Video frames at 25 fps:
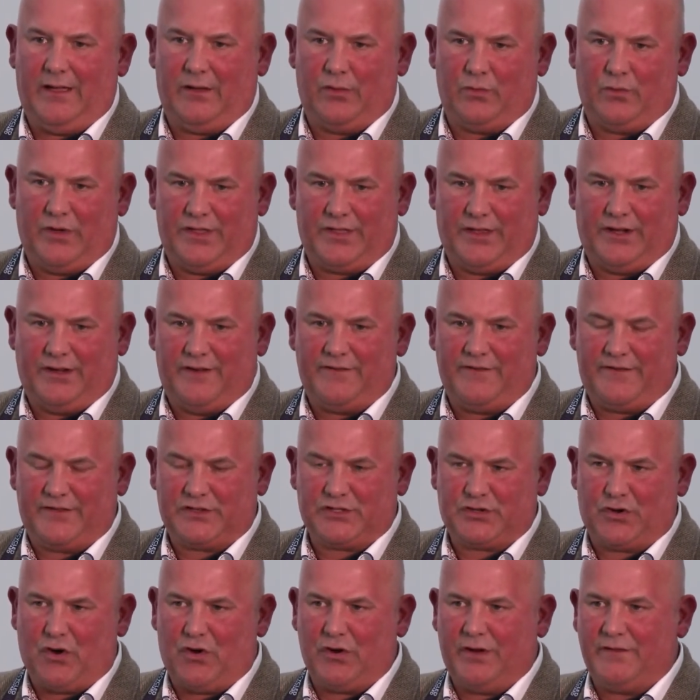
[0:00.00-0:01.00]
with a
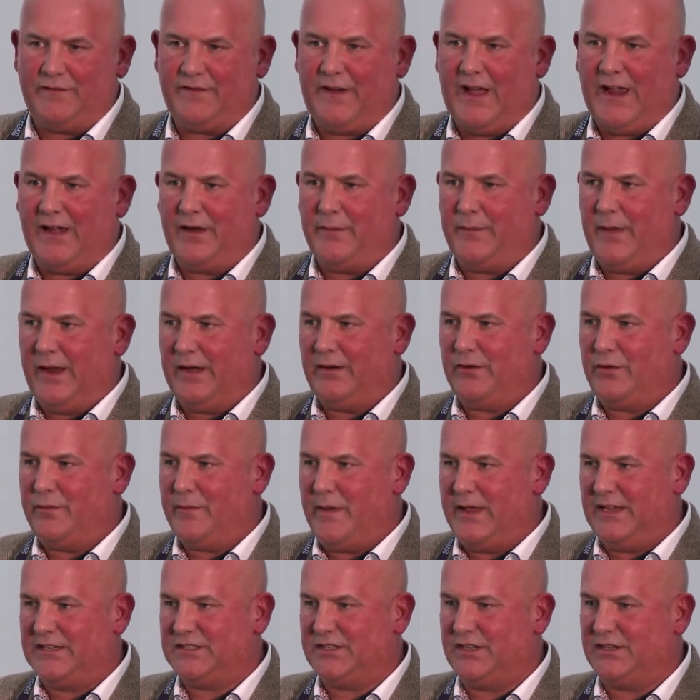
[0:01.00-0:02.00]
strong environmental
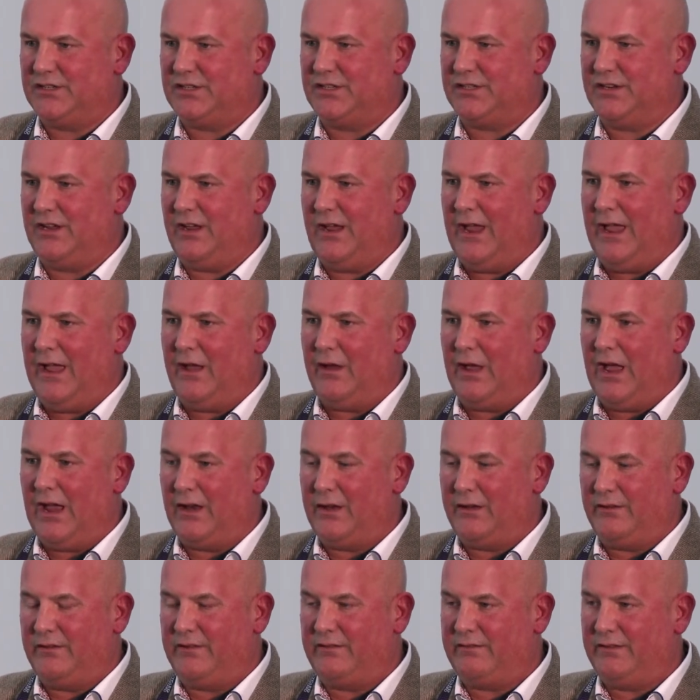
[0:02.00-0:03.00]
message,
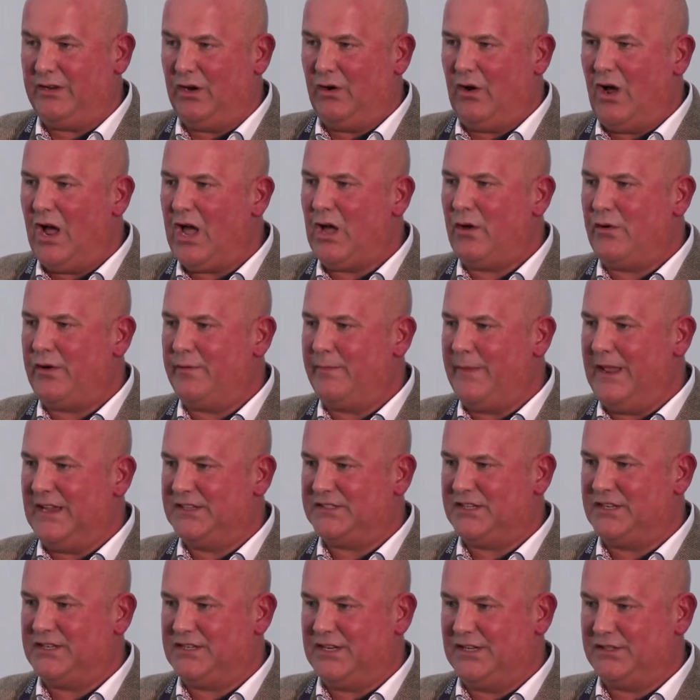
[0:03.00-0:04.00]
and our
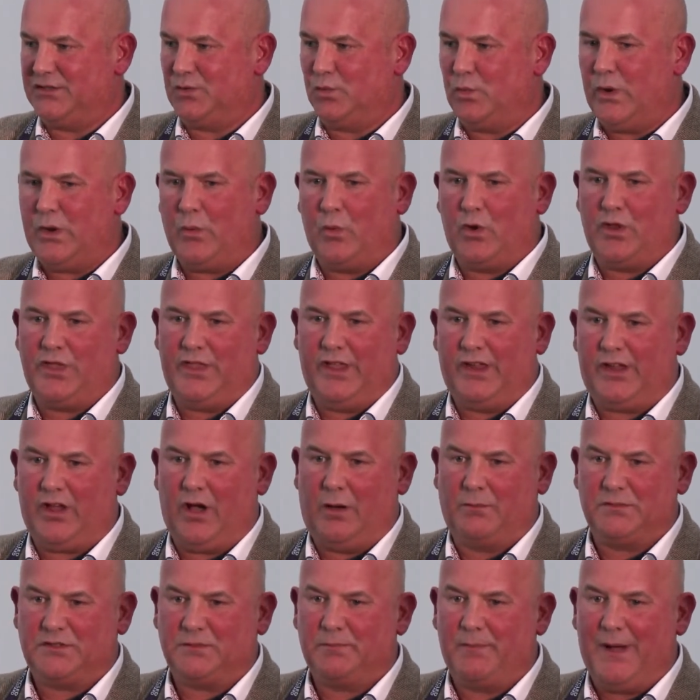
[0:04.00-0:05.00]
message is we want the
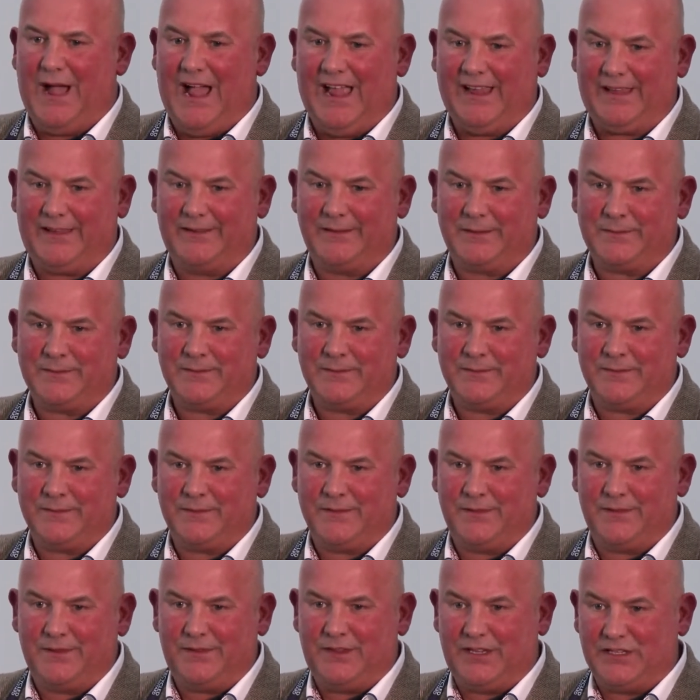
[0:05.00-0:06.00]
cups back.
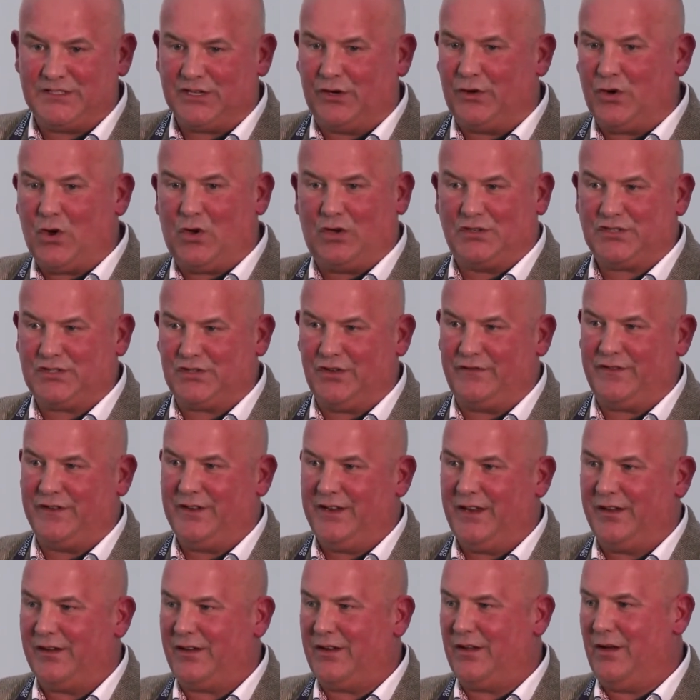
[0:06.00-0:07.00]
These are not
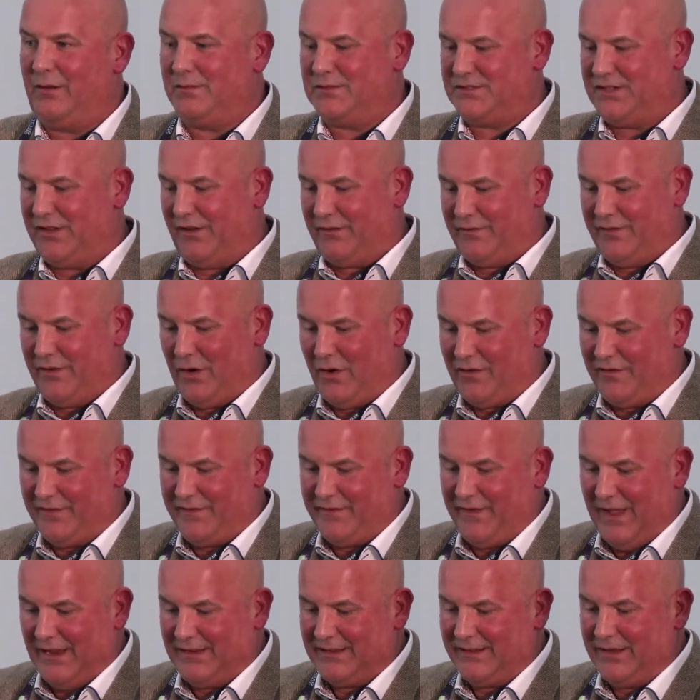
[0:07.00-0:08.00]
souvenir cups, they're not
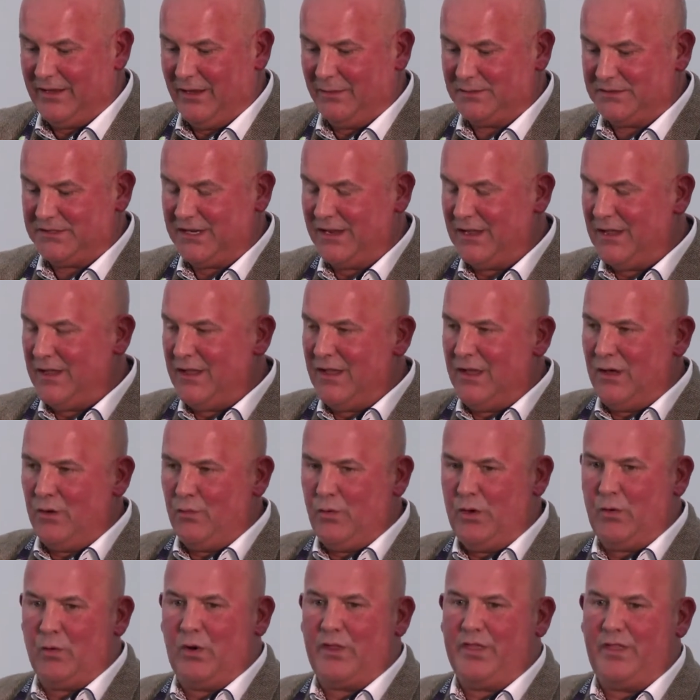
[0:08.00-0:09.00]
fan cups.
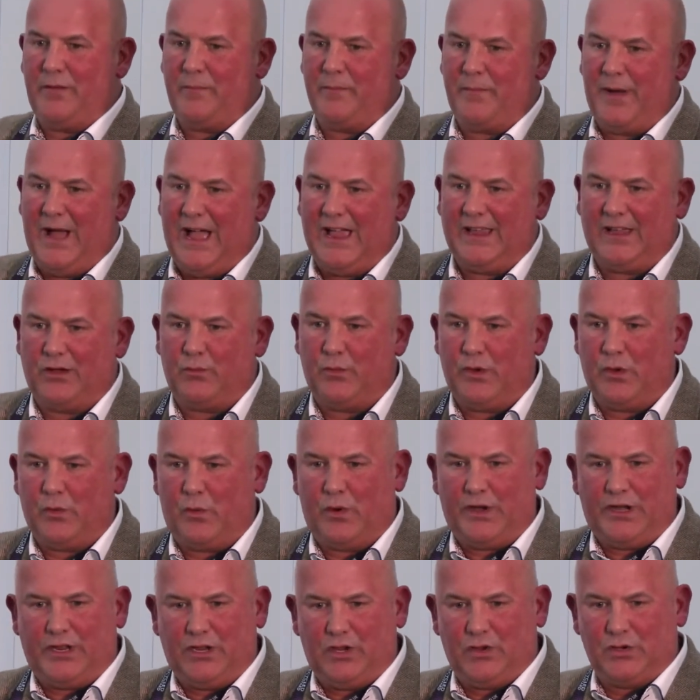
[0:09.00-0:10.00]
We want them back and we
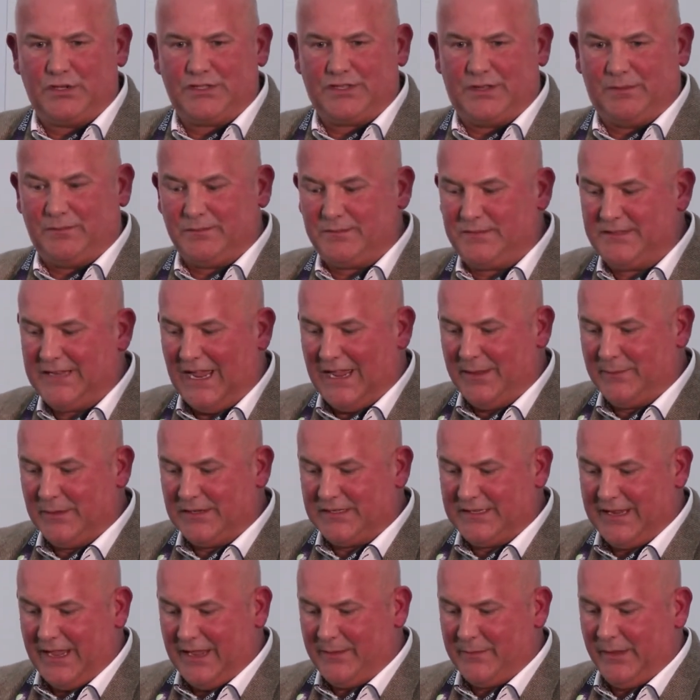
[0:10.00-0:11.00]
want to use them time
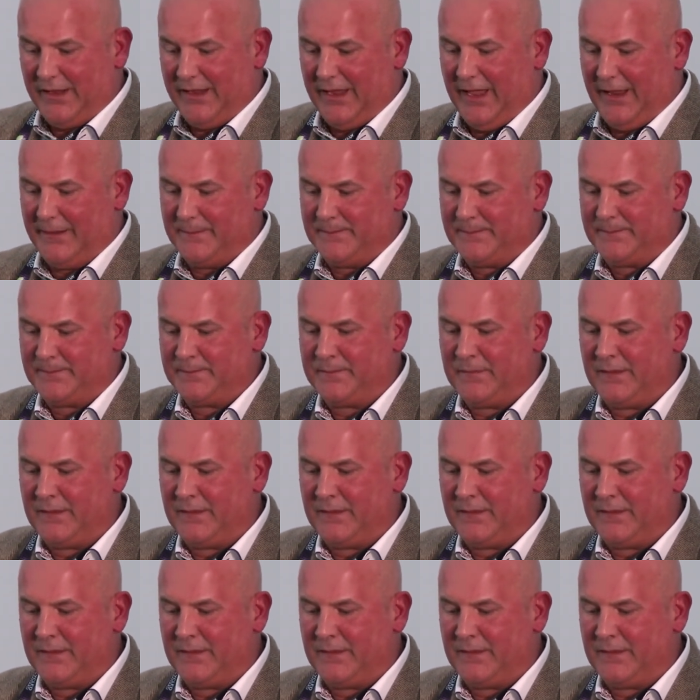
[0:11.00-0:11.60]
and time again.